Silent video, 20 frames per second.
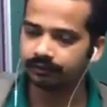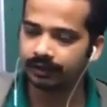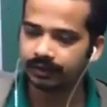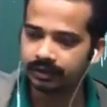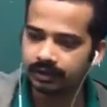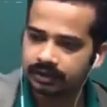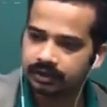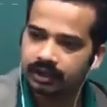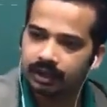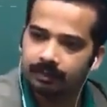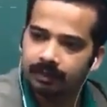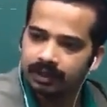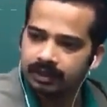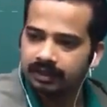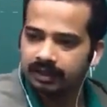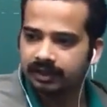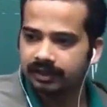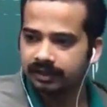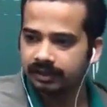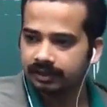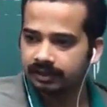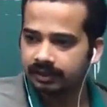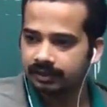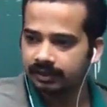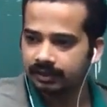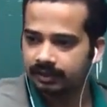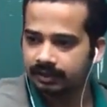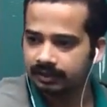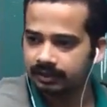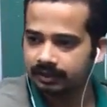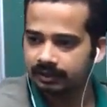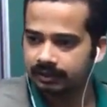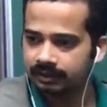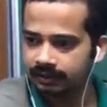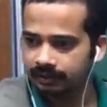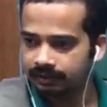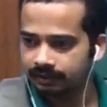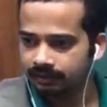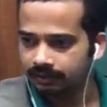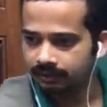faces double slit,
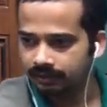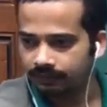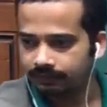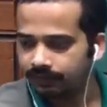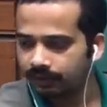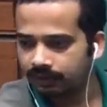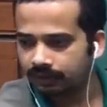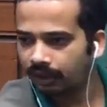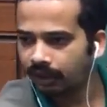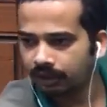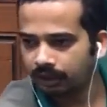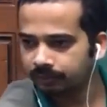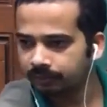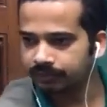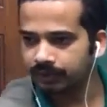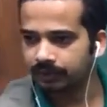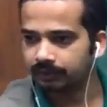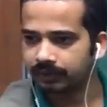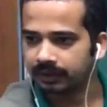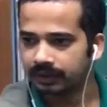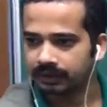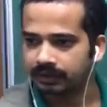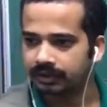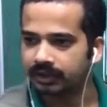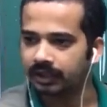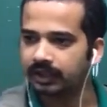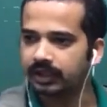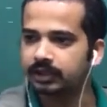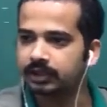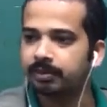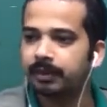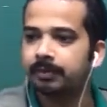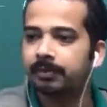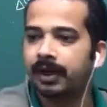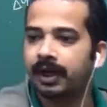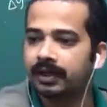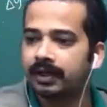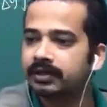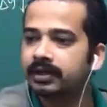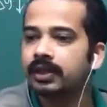if you are not observing, state is
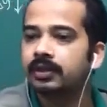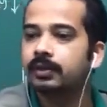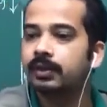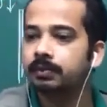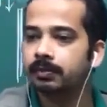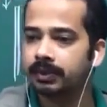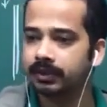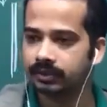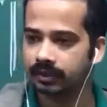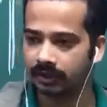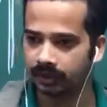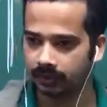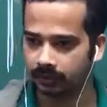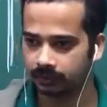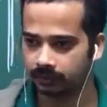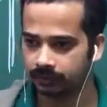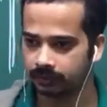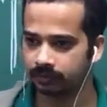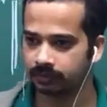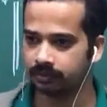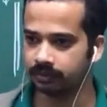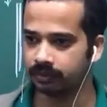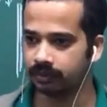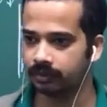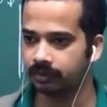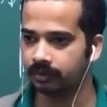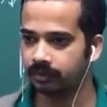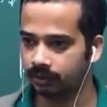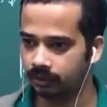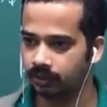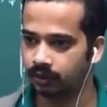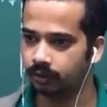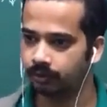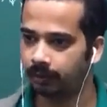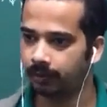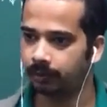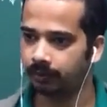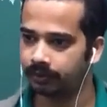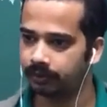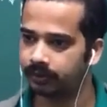prepared, psi 1 plus psi 2.
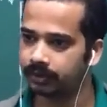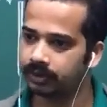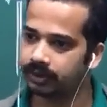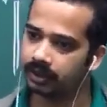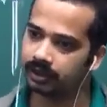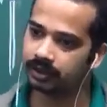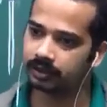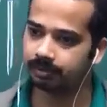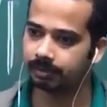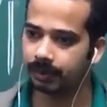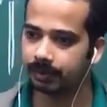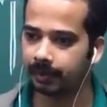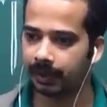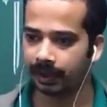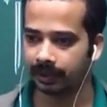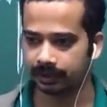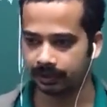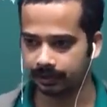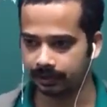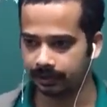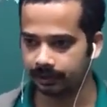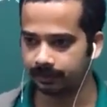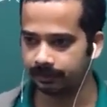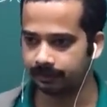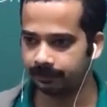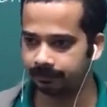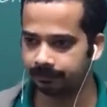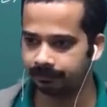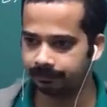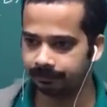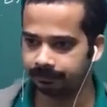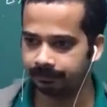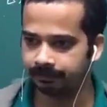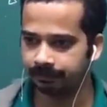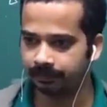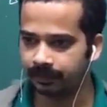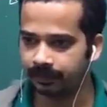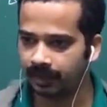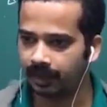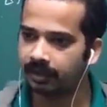Superposition state is prepared,
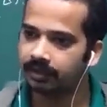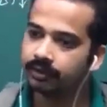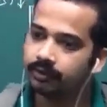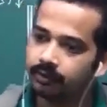and